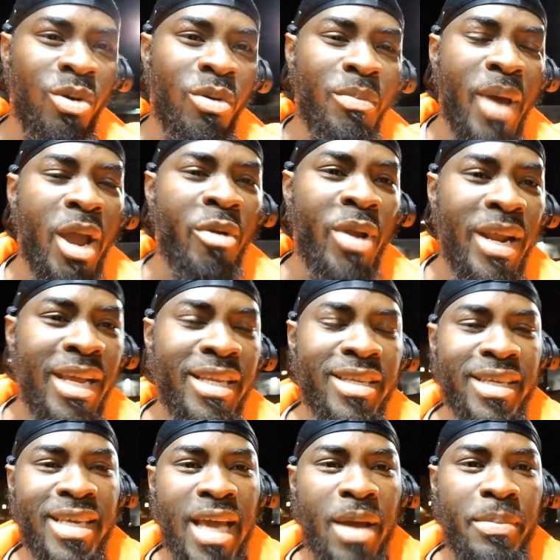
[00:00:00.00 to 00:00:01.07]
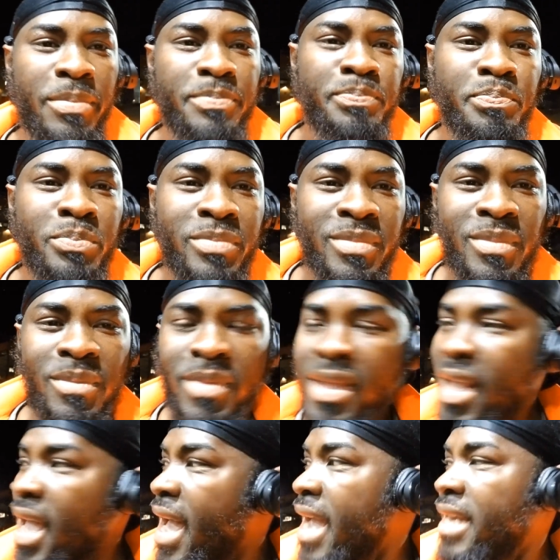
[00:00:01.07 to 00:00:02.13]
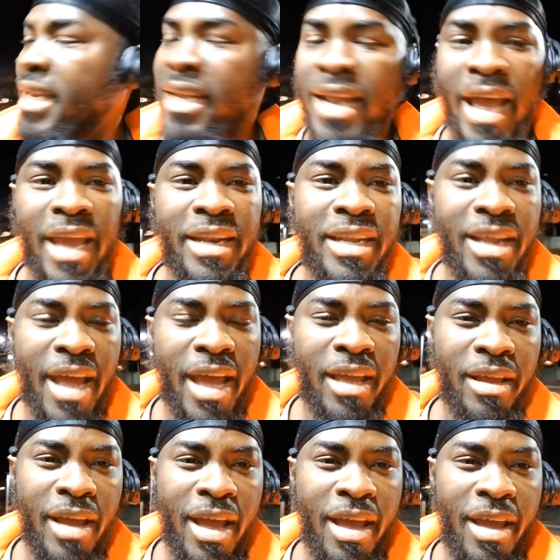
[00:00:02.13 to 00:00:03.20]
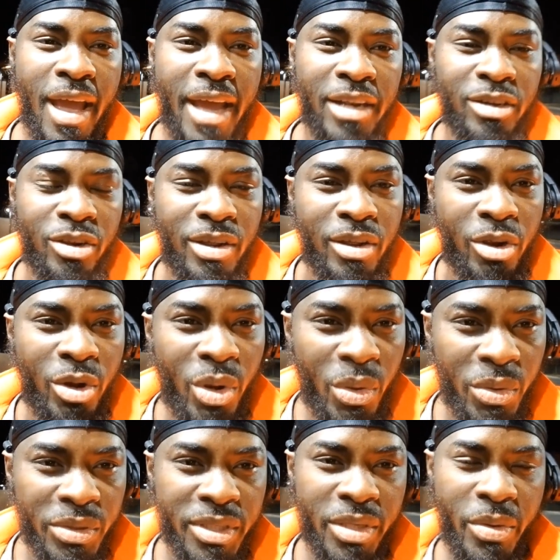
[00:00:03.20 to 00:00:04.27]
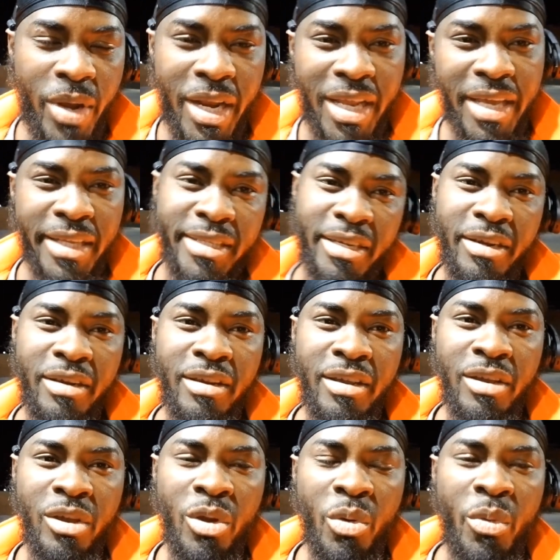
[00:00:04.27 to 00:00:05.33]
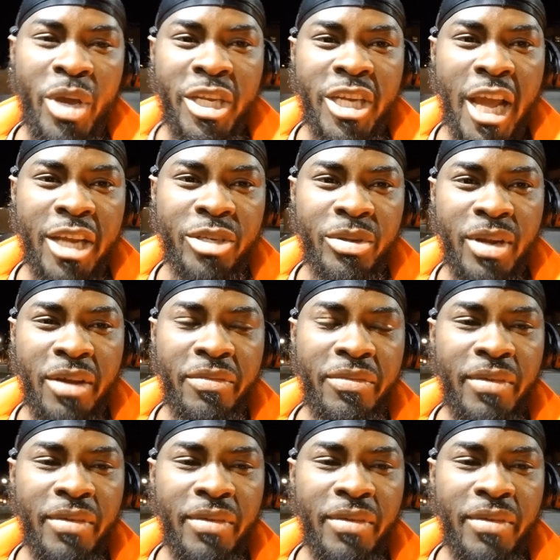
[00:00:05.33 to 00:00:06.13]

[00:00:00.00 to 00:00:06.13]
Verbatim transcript: my radiator cap, I did, I did, I, I had closed the radiator, which I should have